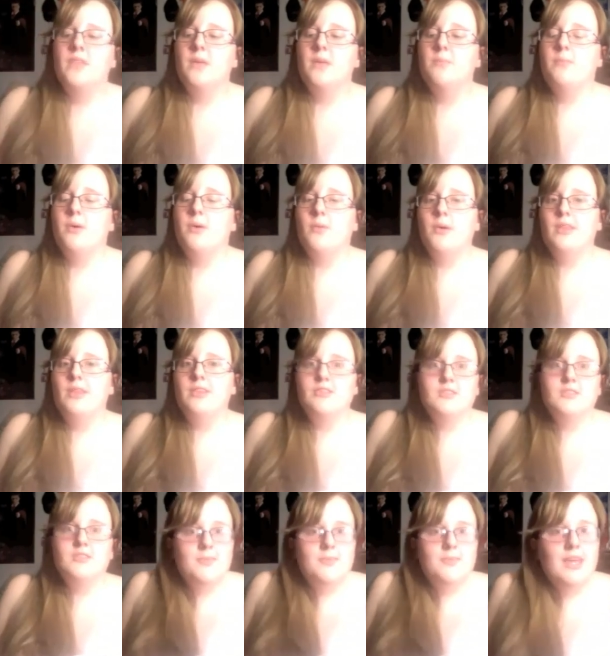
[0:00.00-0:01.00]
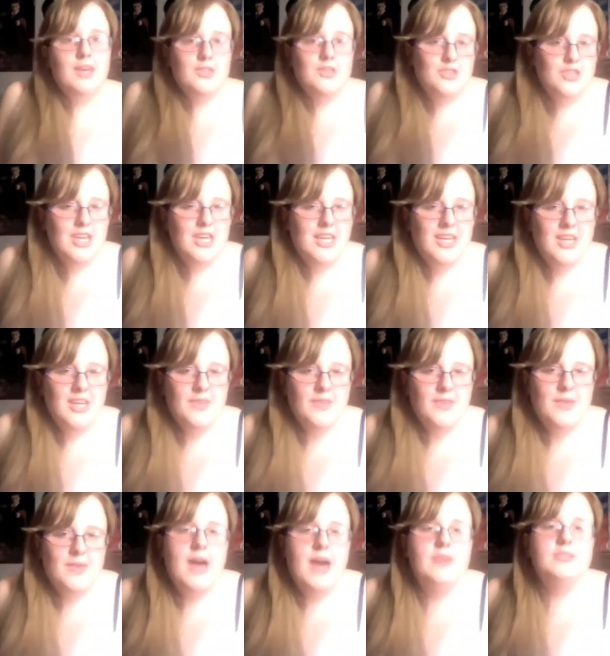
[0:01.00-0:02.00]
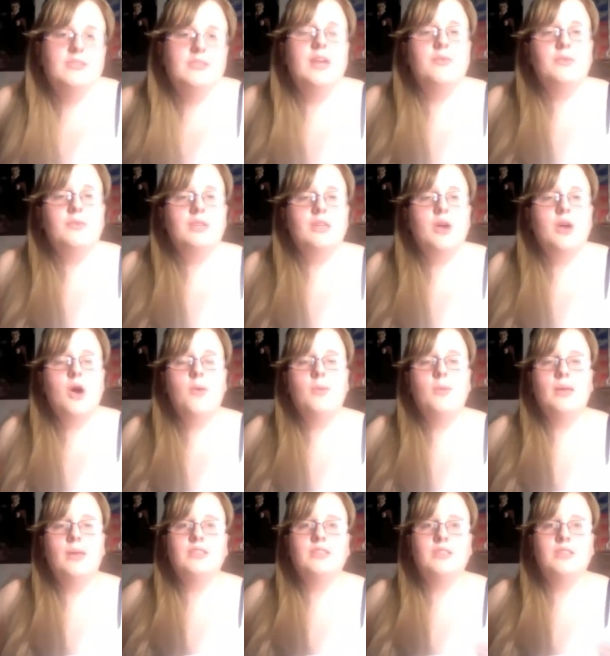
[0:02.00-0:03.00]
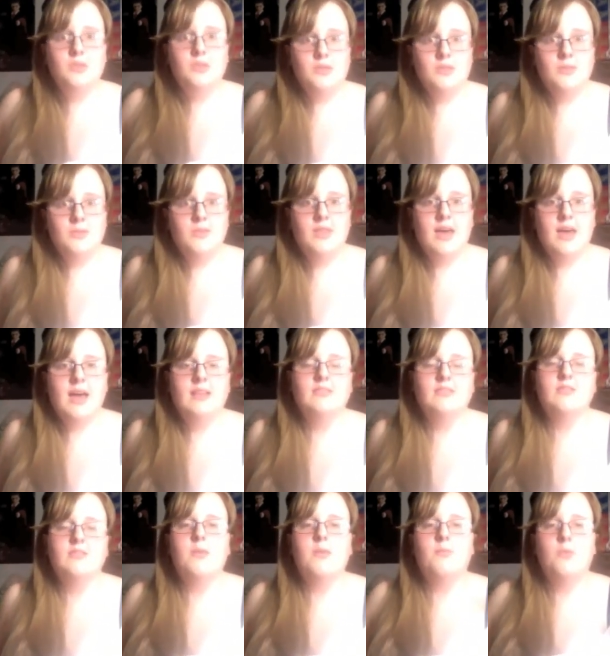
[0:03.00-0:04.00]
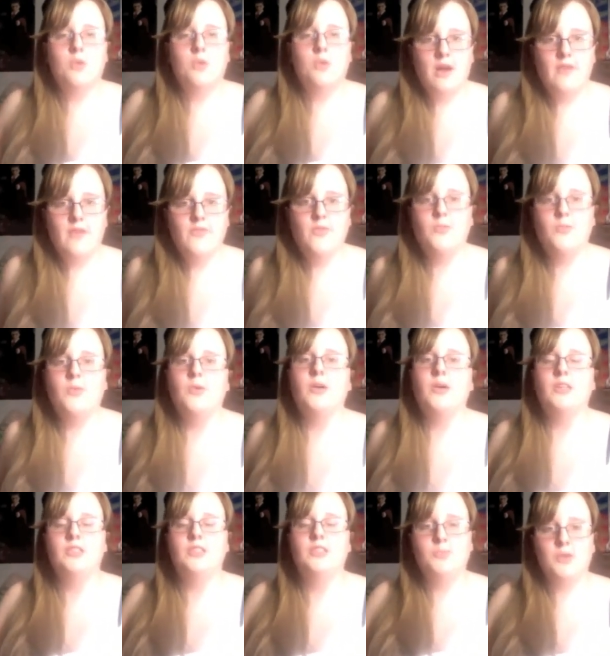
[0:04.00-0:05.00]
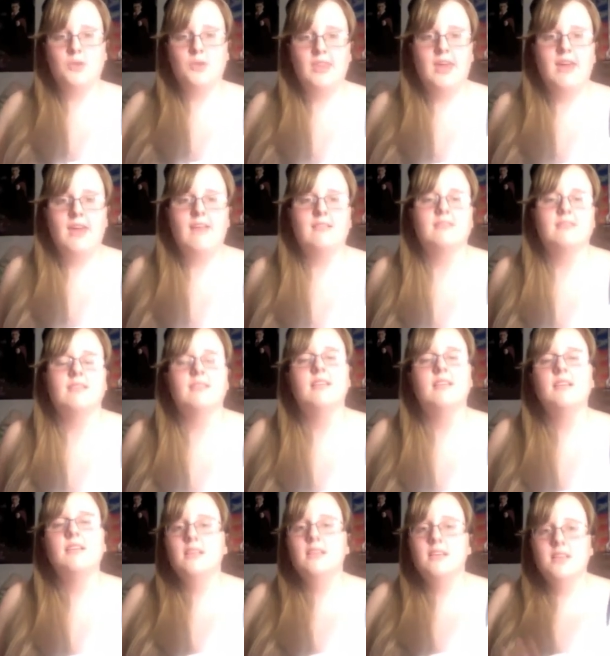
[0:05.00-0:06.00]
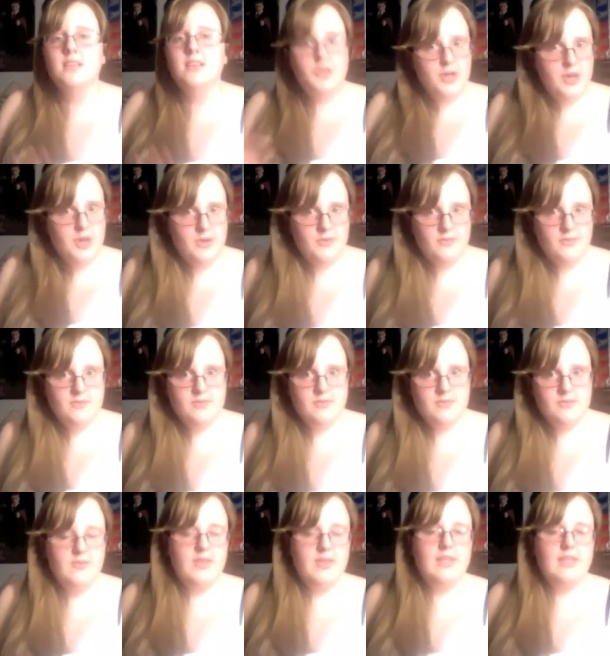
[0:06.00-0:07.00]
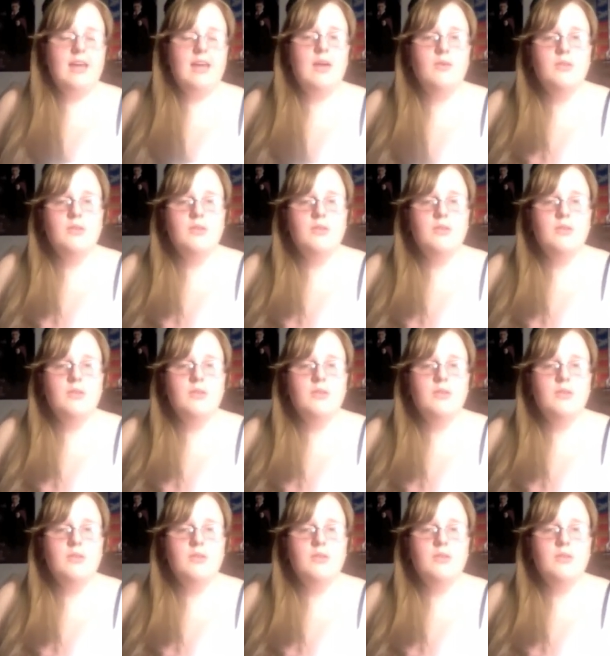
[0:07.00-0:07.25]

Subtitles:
But when there's something else shaking around, and I'm really hoping to lose some of that so I'm more comfortable and do more things and, stuff like that.